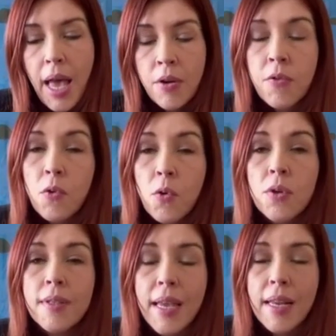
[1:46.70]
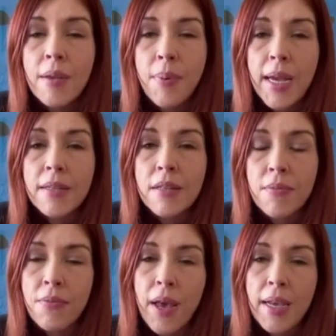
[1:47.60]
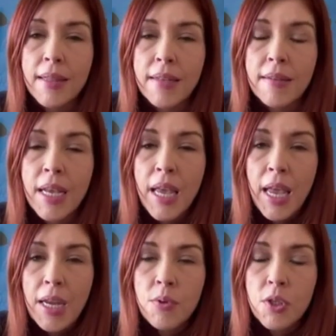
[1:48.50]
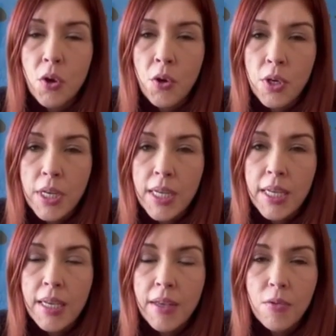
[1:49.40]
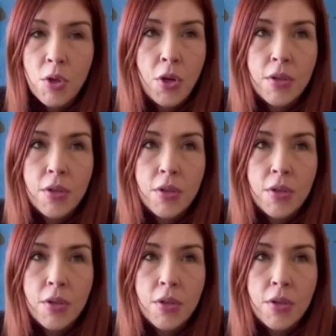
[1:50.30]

And of course, getting back to the fact that it was only,